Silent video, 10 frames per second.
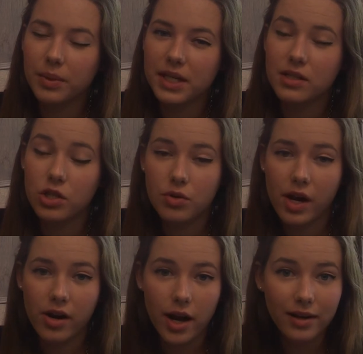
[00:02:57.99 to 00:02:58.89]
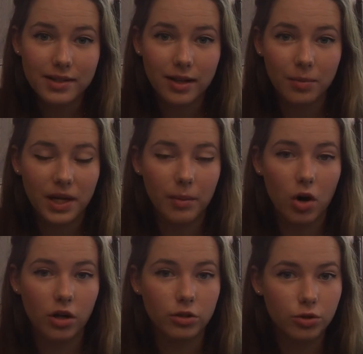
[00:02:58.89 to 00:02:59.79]
because the eukaryotic cell became
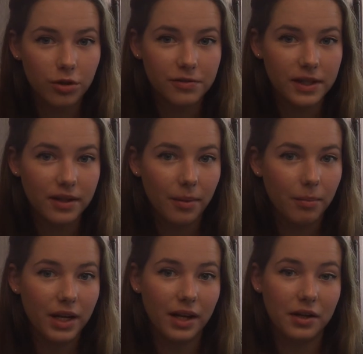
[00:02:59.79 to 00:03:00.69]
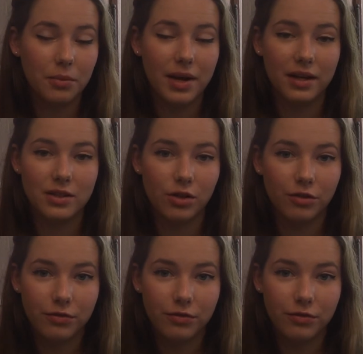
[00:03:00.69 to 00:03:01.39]
autotrophic, meaning it could make its own